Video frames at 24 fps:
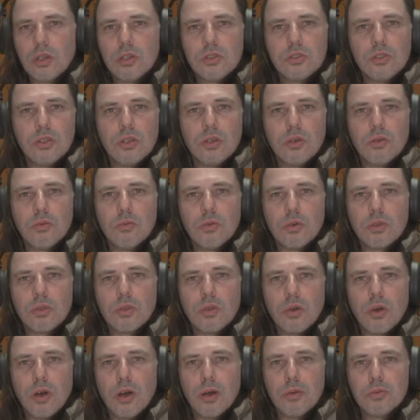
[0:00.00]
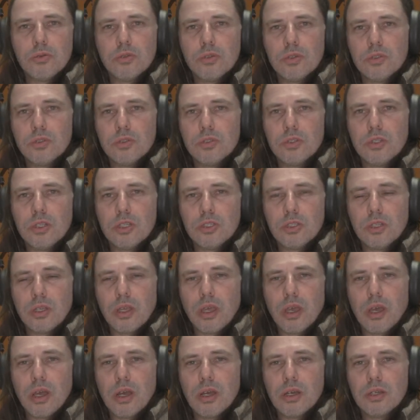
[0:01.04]
seeing what options this thing
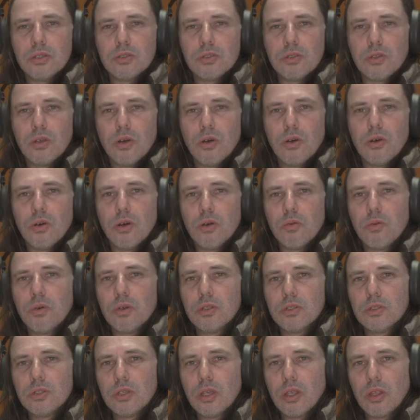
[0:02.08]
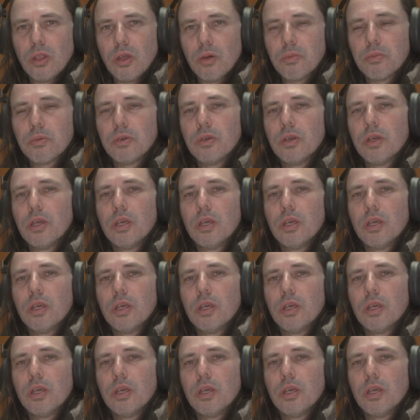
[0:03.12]
has and how I want to set it up.